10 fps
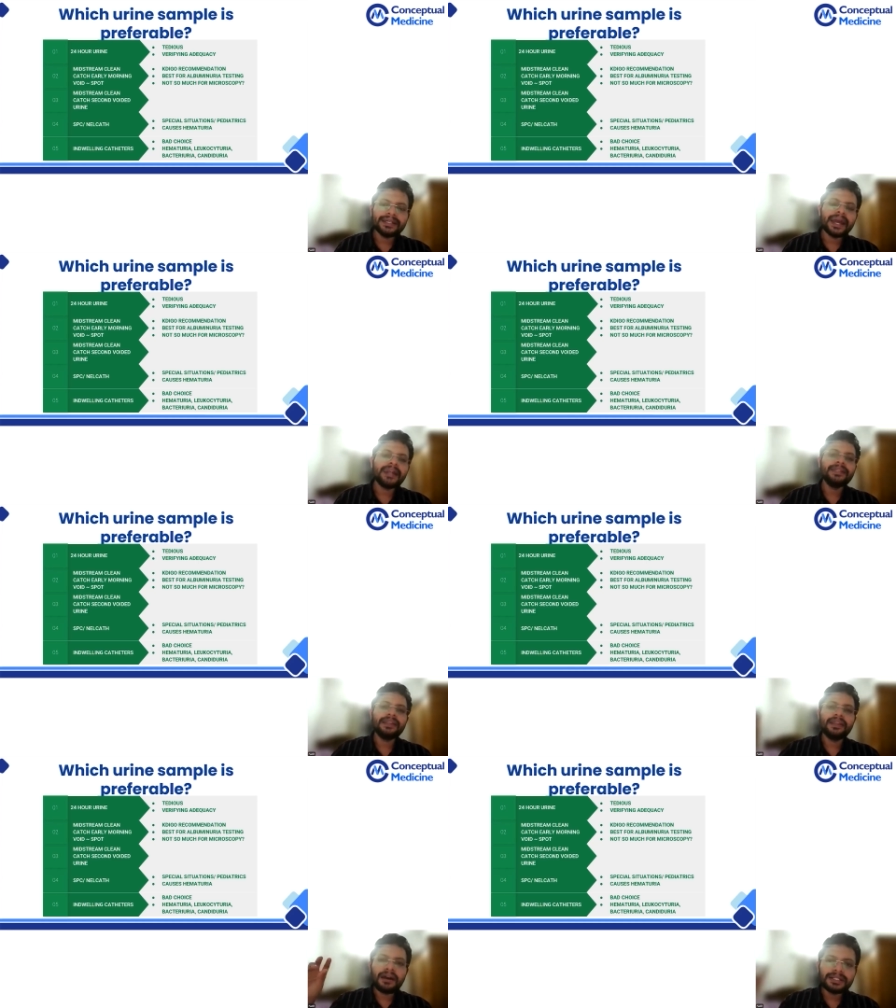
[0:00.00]
And the
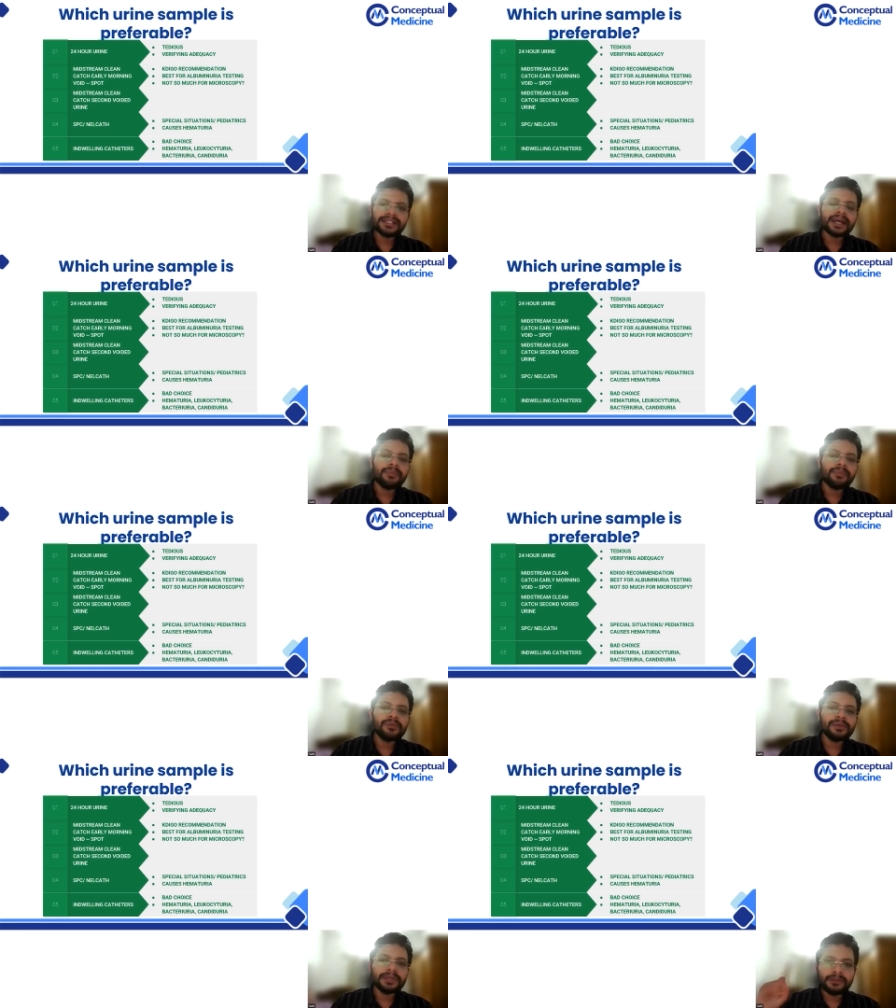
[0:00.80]
last sample
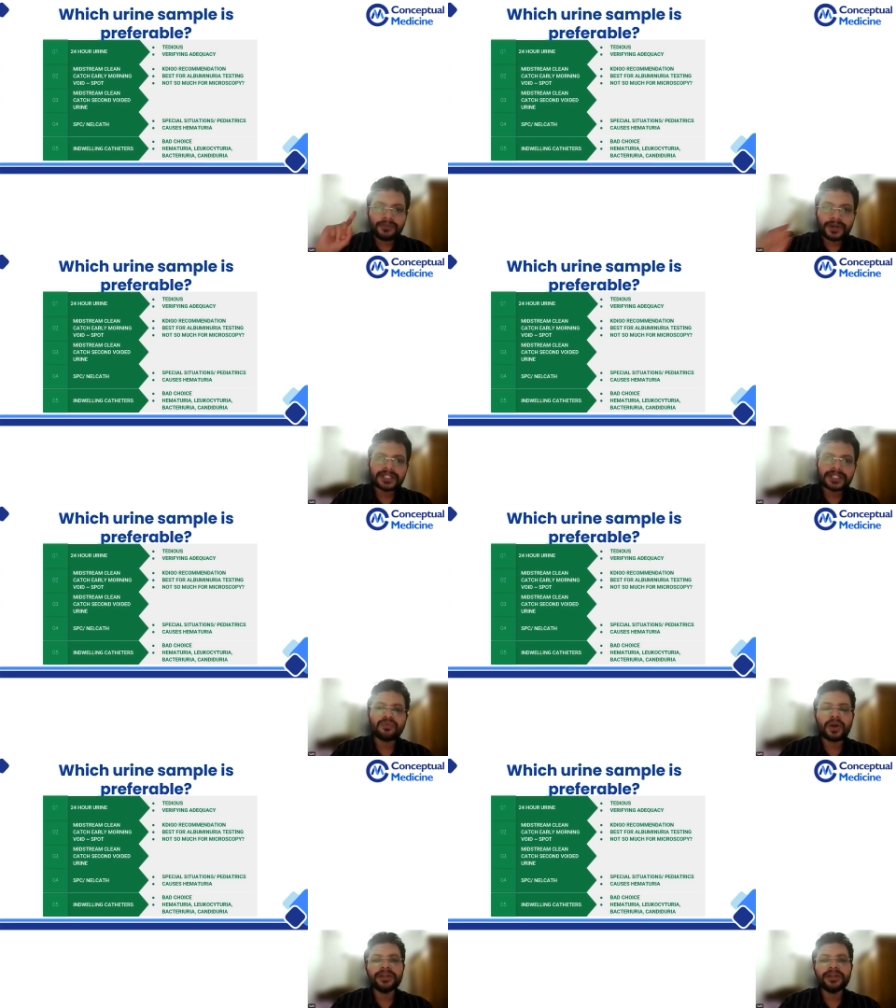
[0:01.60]
will be the first
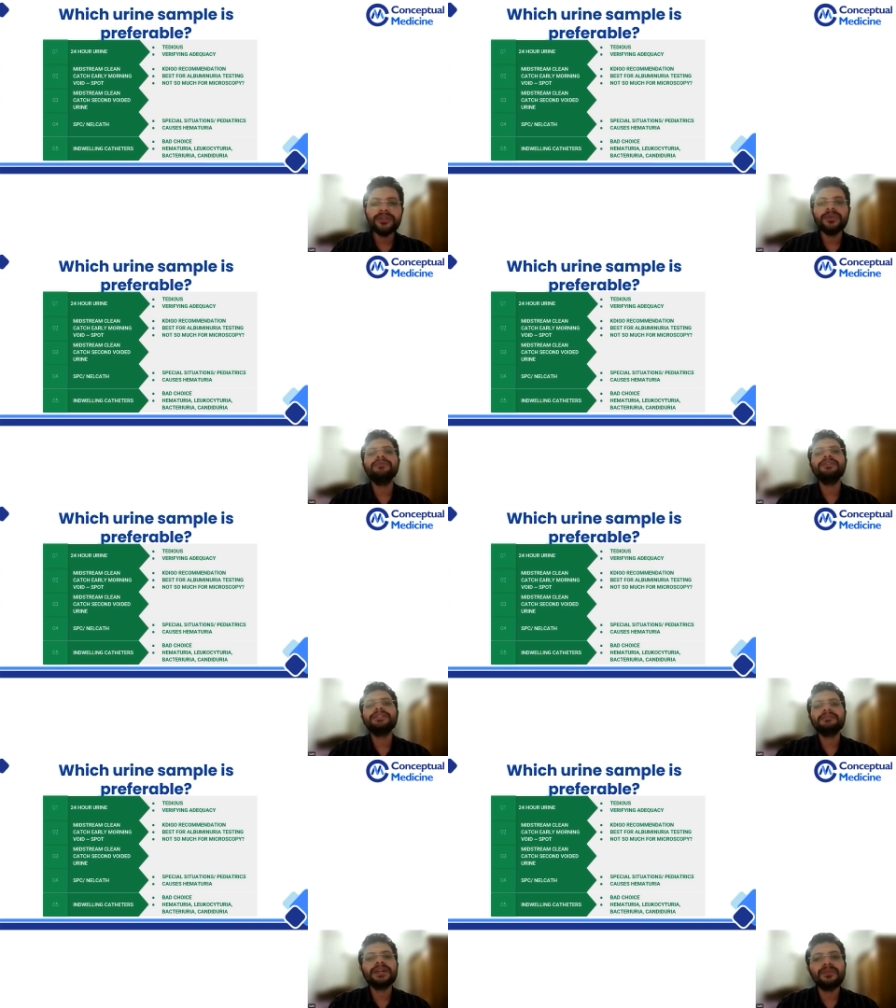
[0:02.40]
voided urine of the
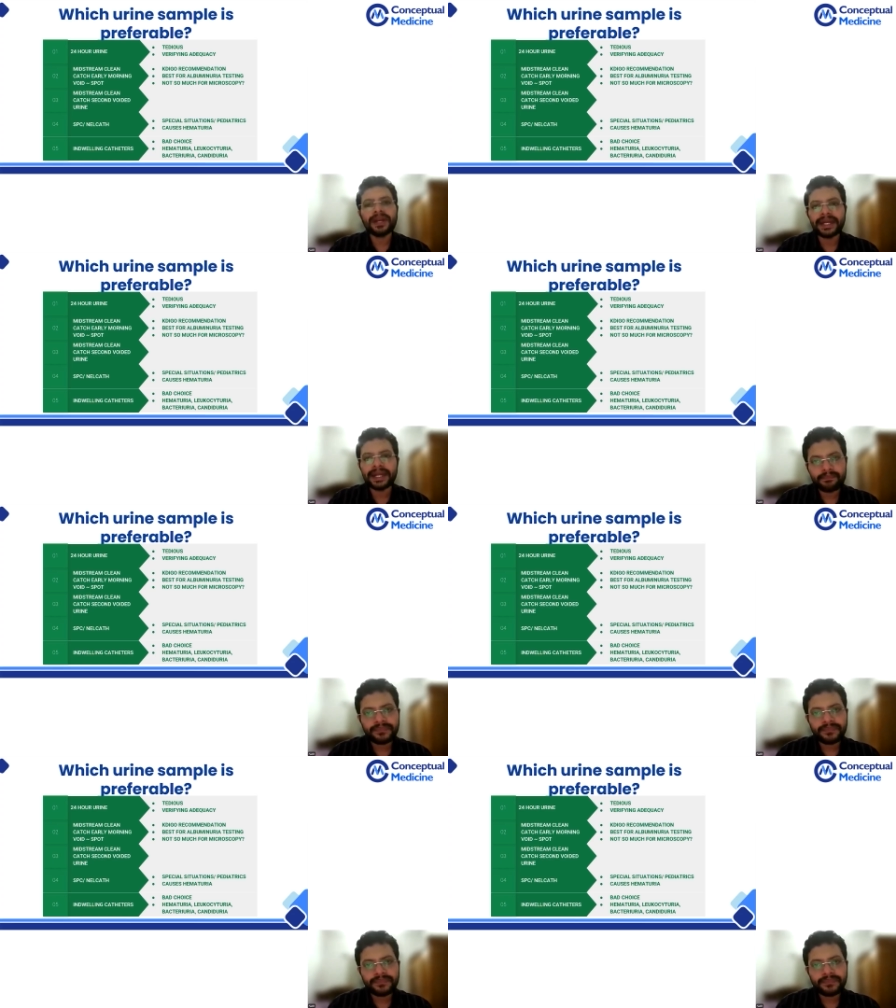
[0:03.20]
subsequent day.